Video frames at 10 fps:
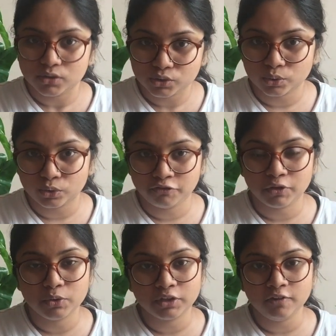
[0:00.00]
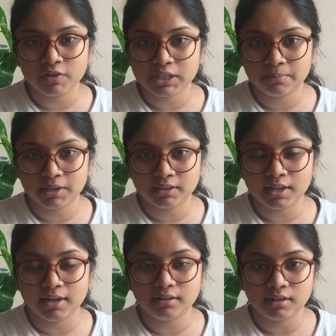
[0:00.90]
So if you're looking for something
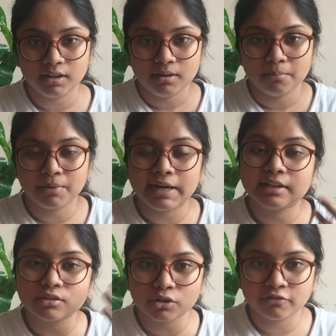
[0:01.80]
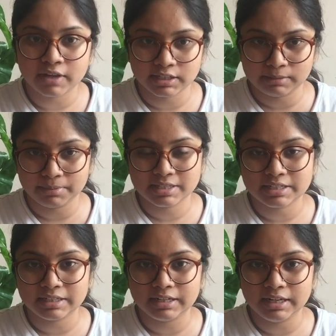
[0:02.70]
that brightens your face up
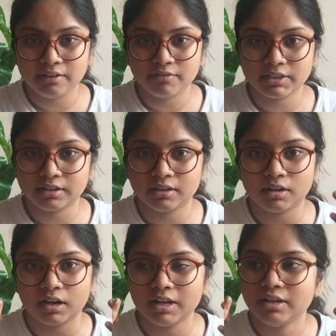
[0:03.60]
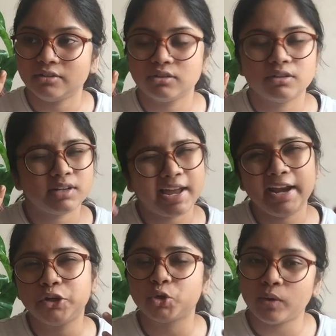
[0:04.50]
instantly within
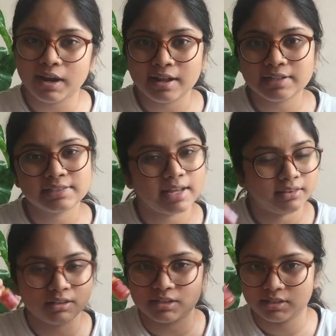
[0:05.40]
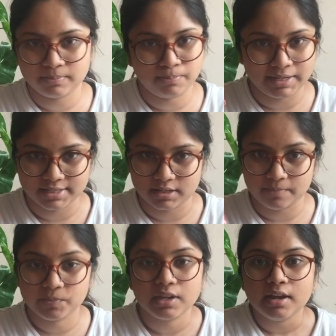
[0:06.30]
8 to 12 hours, I think this is best.
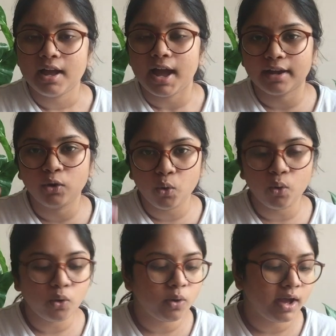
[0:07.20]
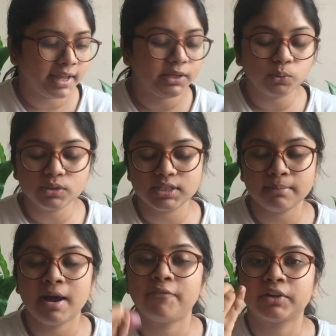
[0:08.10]
I use
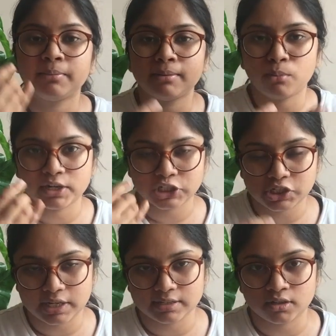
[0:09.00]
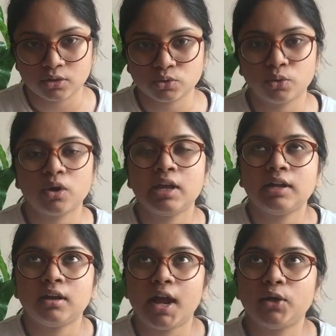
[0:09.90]
them after my moisturizer. So
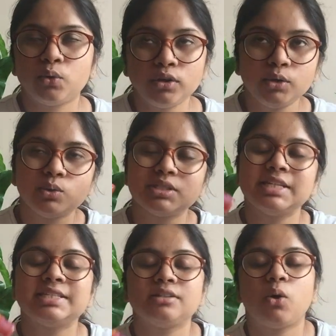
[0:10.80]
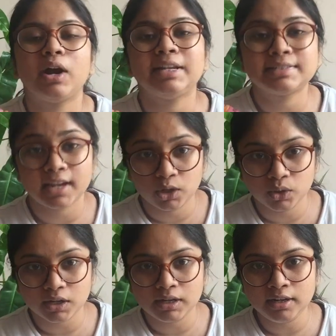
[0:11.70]
I don't use these oils
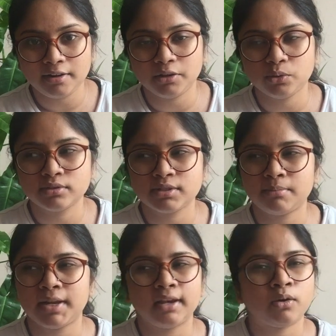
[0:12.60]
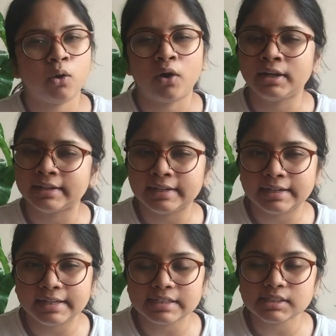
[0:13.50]
regularly. I use them like
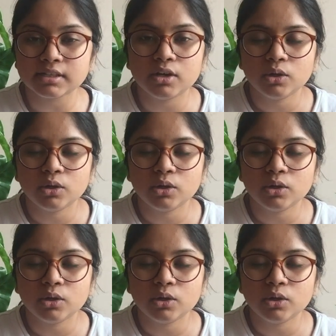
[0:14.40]
alternate days.